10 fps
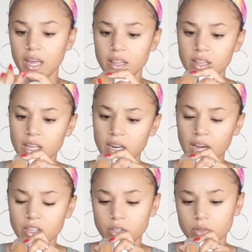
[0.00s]
And then
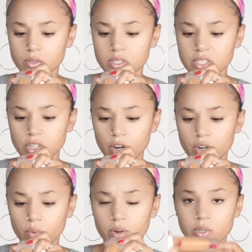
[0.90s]
I use this
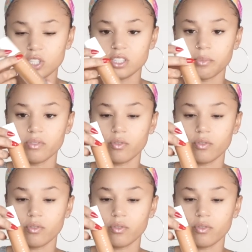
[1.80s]
darker one, which is number